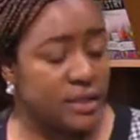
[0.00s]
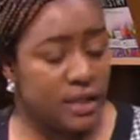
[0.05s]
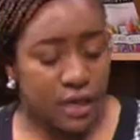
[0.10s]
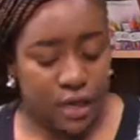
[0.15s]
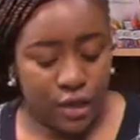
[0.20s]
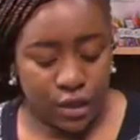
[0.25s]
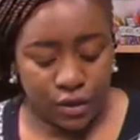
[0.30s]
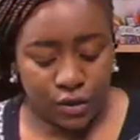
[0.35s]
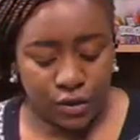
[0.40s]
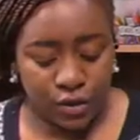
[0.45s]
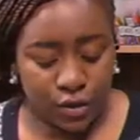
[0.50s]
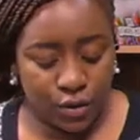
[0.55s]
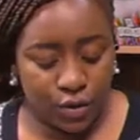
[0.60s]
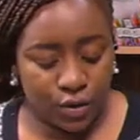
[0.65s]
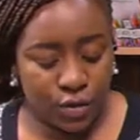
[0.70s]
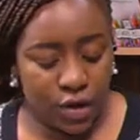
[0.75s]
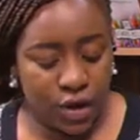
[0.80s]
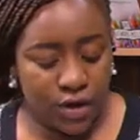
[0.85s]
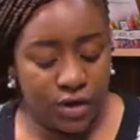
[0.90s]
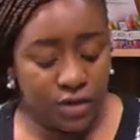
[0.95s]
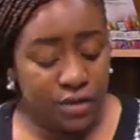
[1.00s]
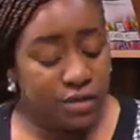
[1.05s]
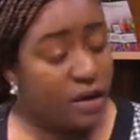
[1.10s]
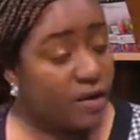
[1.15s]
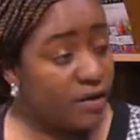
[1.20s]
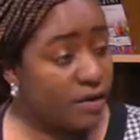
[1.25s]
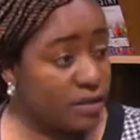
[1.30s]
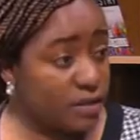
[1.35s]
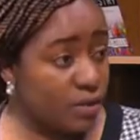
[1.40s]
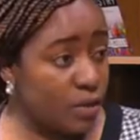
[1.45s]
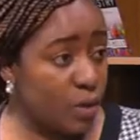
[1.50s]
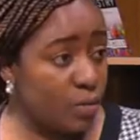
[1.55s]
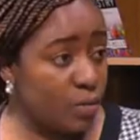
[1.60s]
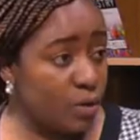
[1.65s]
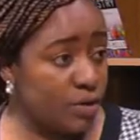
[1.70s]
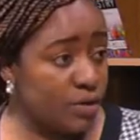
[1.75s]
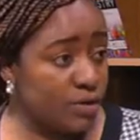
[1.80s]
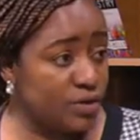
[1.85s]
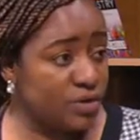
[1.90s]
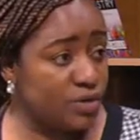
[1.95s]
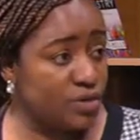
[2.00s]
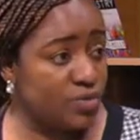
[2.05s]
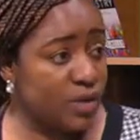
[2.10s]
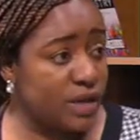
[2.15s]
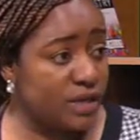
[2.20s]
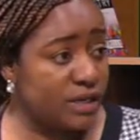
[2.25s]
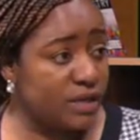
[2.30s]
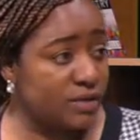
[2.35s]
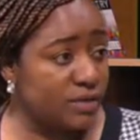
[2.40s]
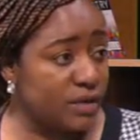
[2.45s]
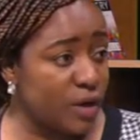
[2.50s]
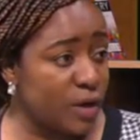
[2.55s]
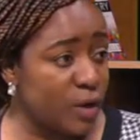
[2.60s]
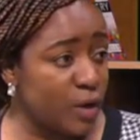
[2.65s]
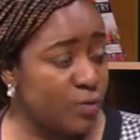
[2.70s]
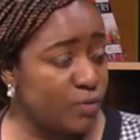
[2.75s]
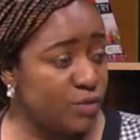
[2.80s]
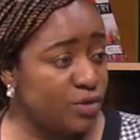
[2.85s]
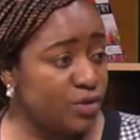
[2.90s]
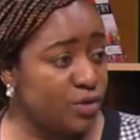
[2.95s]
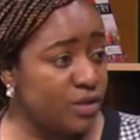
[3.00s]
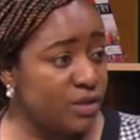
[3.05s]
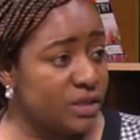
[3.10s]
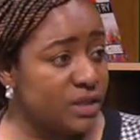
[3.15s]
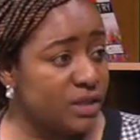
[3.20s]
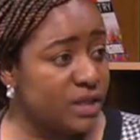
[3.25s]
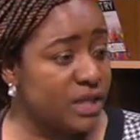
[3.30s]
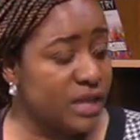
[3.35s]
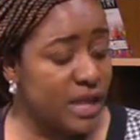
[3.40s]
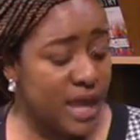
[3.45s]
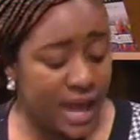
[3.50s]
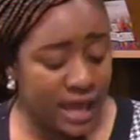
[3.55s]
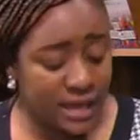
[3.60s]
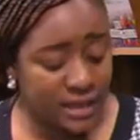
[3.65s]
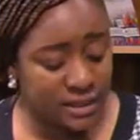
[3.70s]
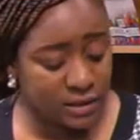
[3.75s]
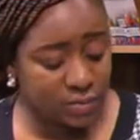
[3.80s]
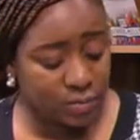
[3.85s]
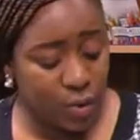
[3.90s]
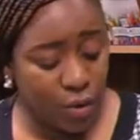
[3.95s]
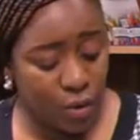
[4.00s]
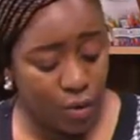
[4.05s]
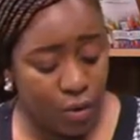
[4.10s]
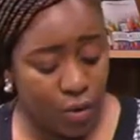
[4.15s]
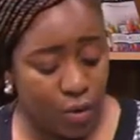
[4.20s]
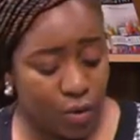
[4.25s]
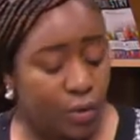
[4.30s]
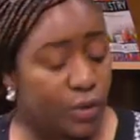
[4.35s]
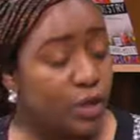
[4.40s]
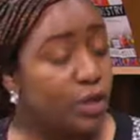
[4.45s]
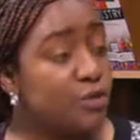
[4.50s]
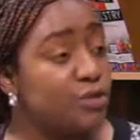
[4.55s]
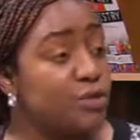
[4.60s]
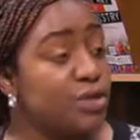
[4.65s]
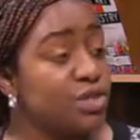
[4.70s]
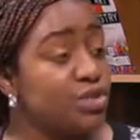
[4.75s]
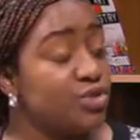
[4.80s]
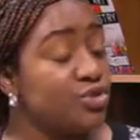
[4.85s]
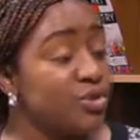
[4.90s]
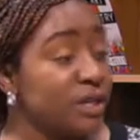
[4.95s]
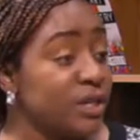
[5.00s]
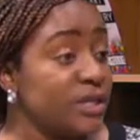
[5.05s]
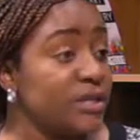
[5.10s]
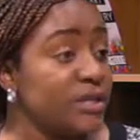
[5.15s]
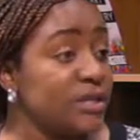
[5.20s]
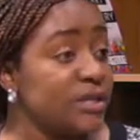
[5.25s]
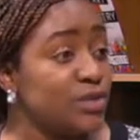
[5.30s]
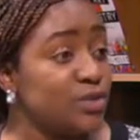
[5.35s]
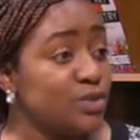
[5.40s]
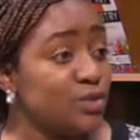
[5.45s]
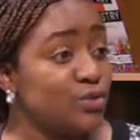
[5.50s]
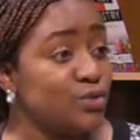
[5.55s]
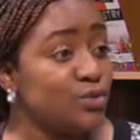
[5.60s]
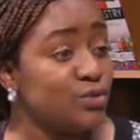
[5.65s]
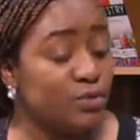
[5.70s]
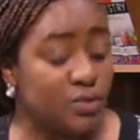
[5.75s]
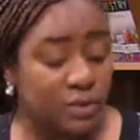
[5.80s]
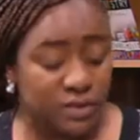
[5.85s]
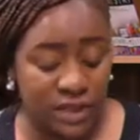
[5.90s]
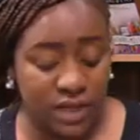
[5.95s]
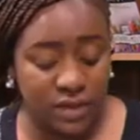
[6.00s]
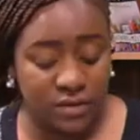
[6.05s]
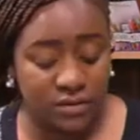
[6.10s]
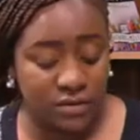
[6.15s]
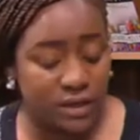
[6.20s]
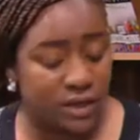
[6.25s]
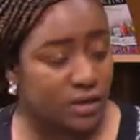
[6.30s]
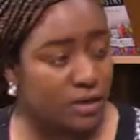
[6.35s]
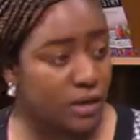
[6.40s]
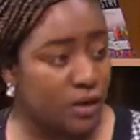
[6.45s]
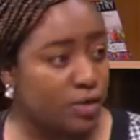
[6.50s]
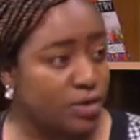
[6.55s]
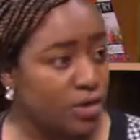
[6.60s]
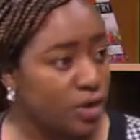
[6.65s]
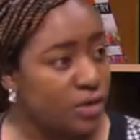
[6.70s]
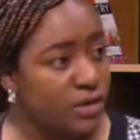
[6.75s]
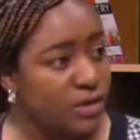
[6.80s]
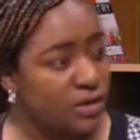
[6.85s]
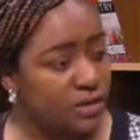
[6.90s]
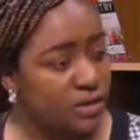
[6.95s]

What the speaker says: So are you encouraging homeowners to rent out their homes during the expo, or will you restrict this to hotels and lodge owners?